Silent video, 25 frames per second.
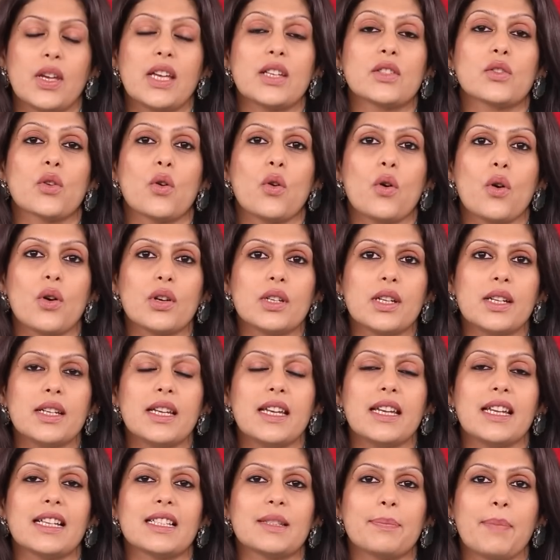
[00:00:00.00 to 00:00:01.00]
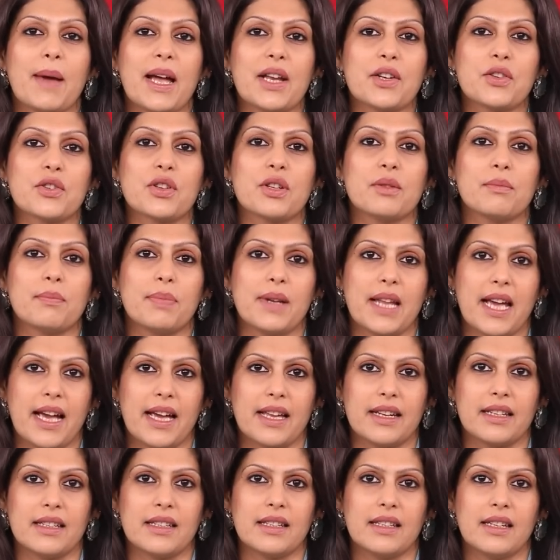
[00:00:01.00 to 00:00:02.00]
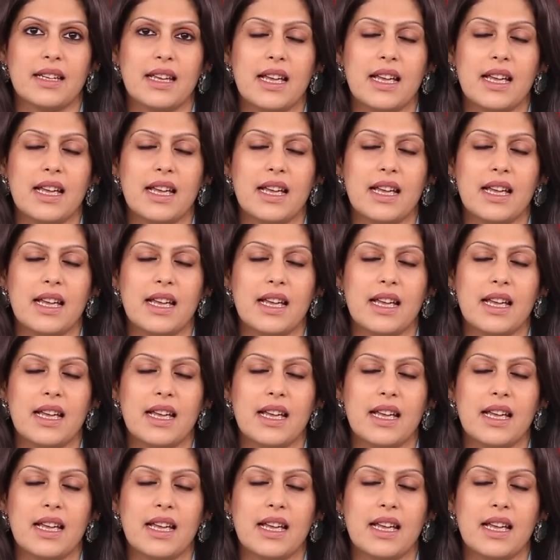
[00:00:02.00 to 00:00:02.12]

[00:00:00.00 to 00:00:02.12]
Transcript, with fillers: So he's ordered an expansion plan.